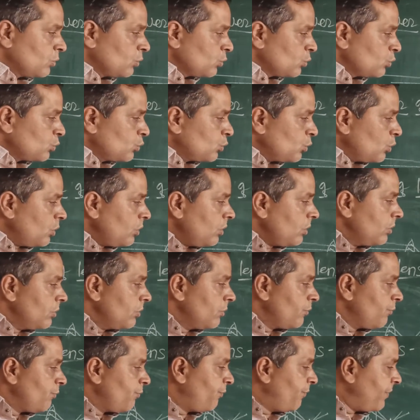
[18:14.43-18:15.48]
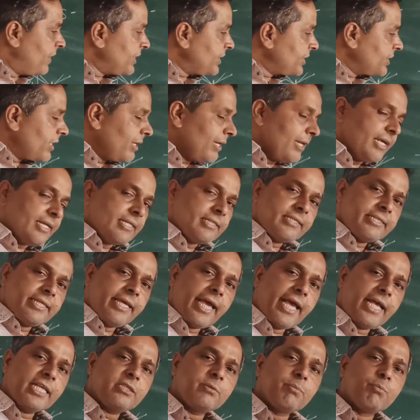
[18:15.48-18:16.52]
So which lens
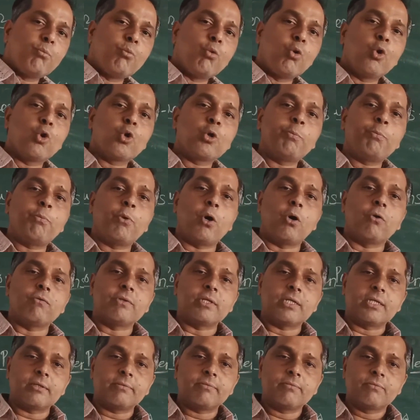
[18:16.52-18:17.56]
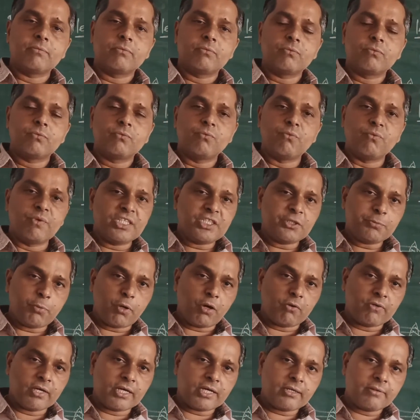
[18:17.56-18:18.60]
has more power? Which
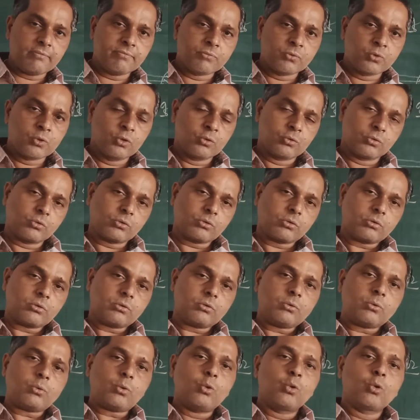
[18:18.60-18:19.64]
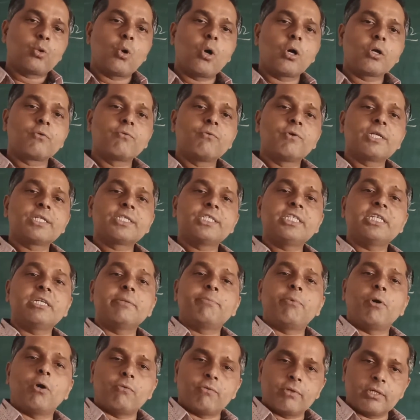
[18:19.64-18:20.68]
power?
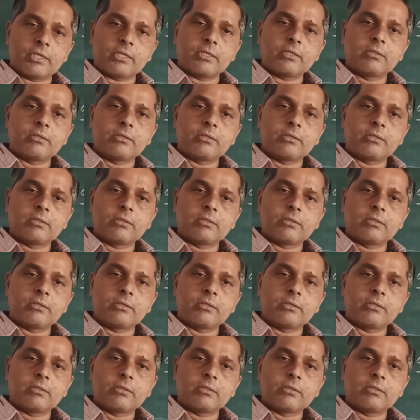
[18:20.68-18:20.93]
Converging power.